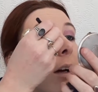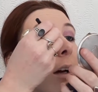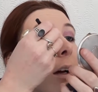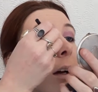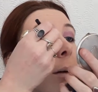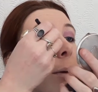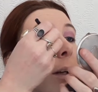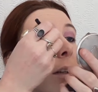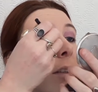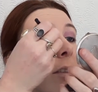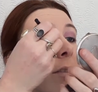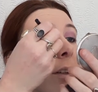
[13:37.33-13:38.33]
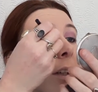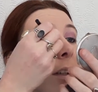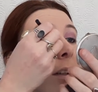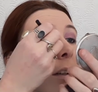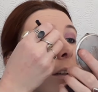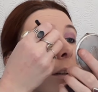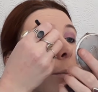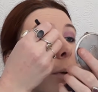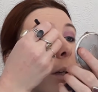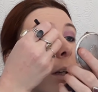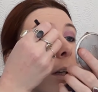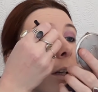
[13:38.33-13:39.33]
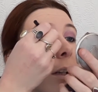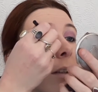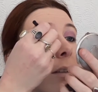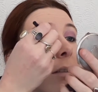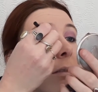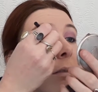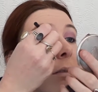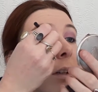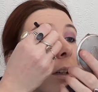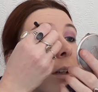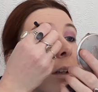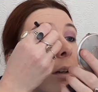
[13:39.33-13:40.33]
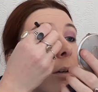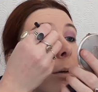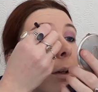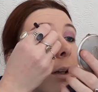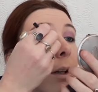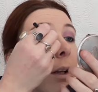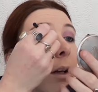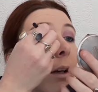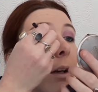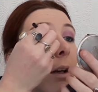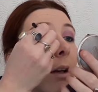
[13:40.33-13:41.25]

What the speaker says: and I just find it applies really quickly and